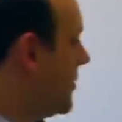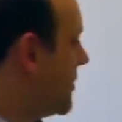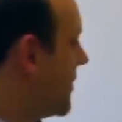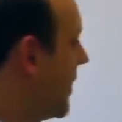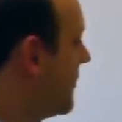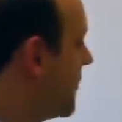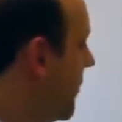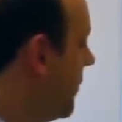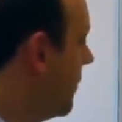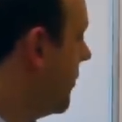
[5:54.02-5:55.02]
we just have
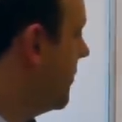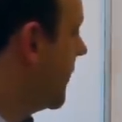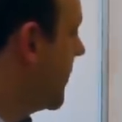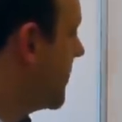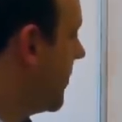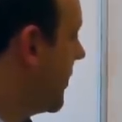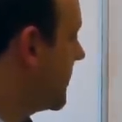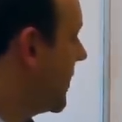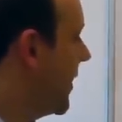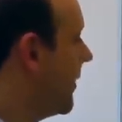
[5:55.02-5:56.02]
to, oops, there's a
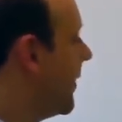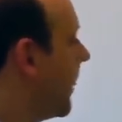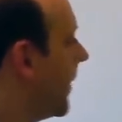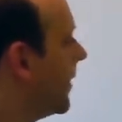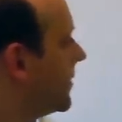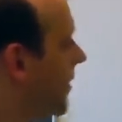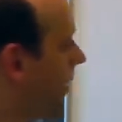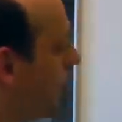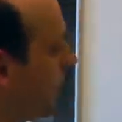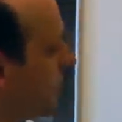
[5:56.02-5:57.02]
plus there. So
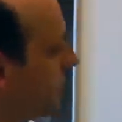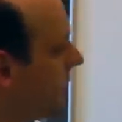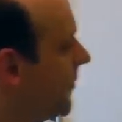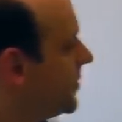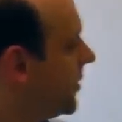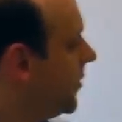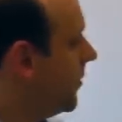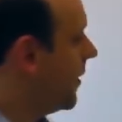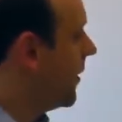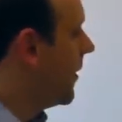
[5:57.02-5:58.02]
then we just have
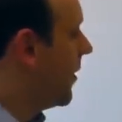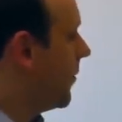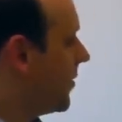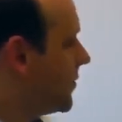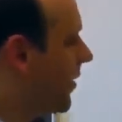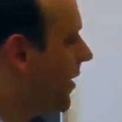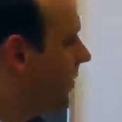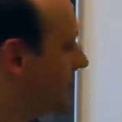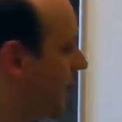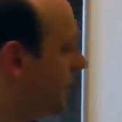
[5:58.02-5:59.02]
to multiply this